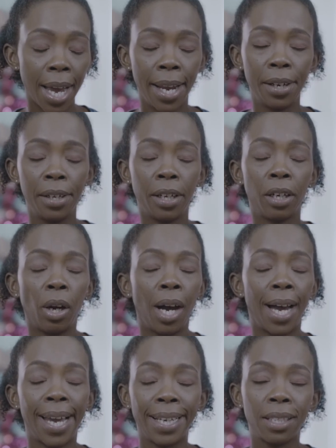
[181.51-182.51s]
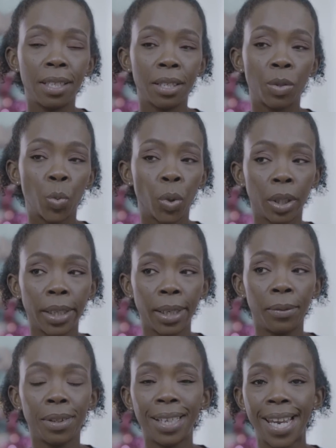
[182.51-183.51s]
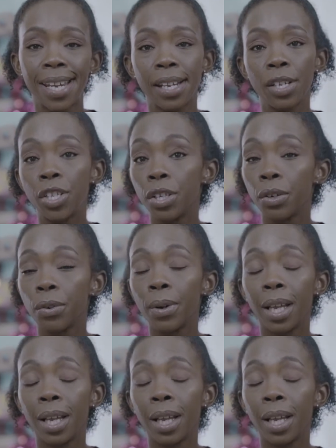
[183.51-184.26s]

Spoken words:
I don't know, I just really related to